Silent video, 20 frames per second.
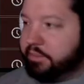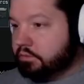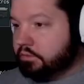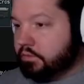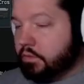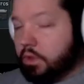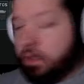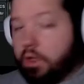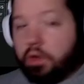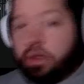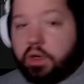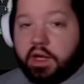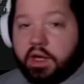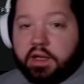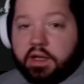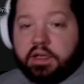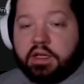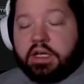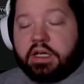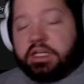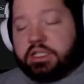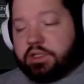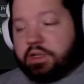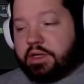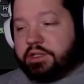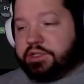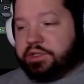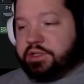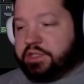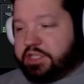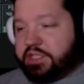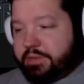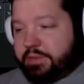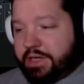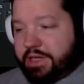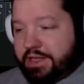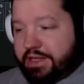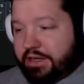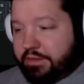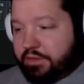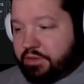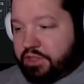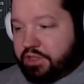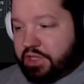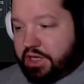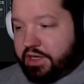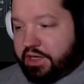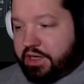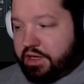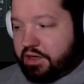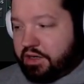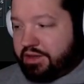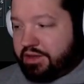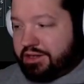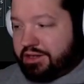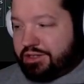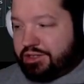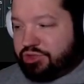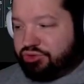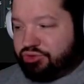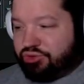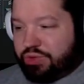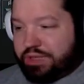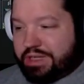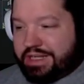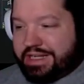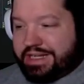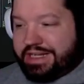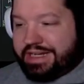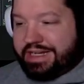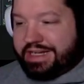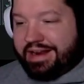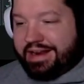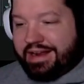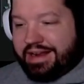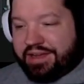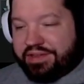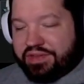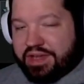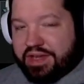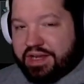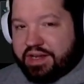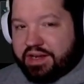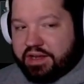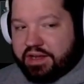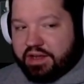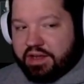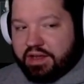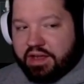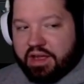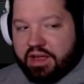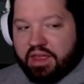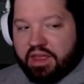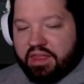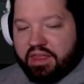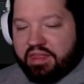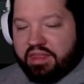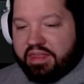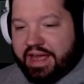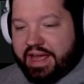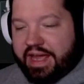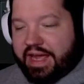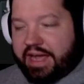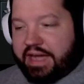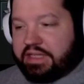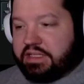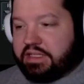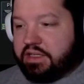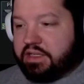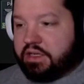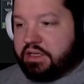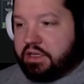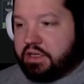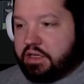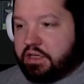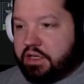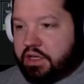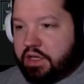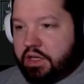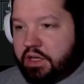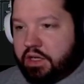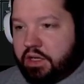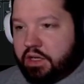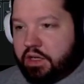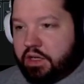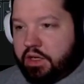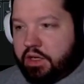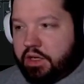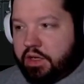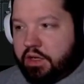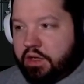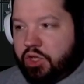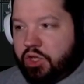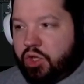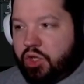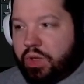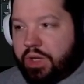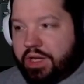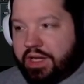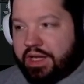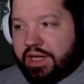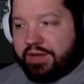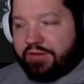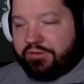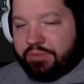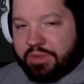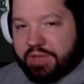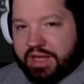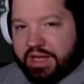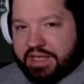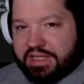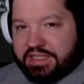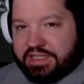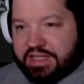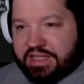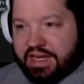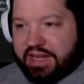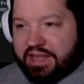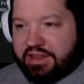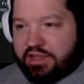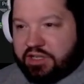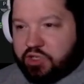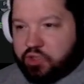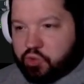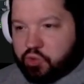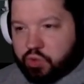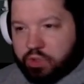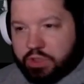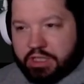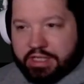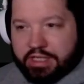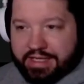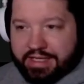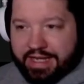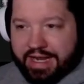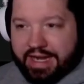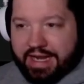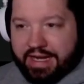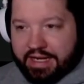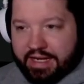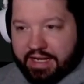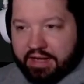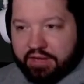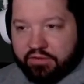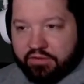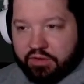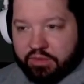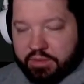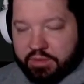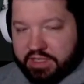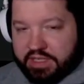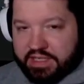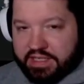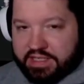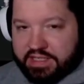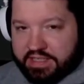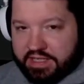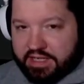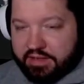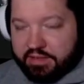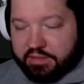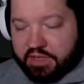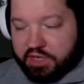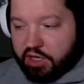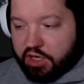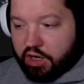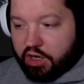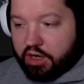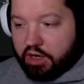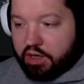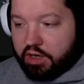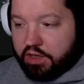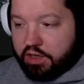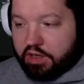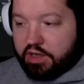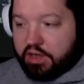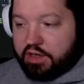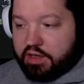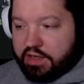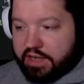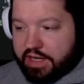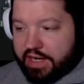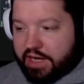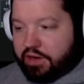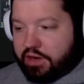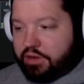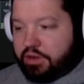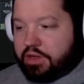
Okay, so as you can see by the numbers on here, there is really nothing that you can get from the SA that you really can't get from the DT MDR. Now,